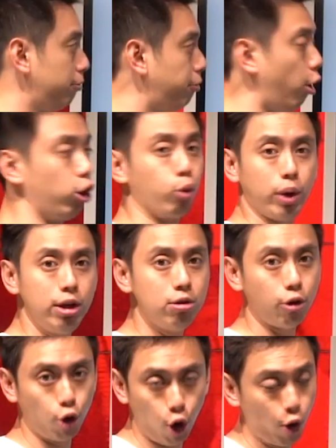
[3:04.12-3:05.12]
following
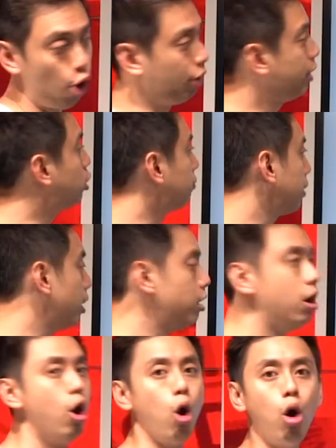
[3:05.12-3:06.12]
or an audience over
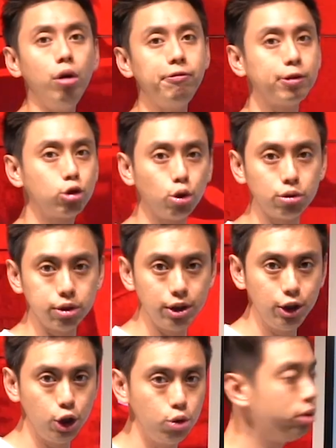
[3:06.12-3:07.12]
here, or if you're totally
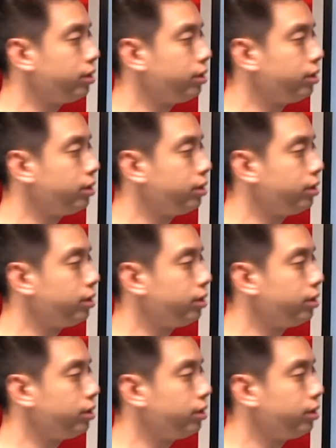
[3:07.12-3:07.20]
new,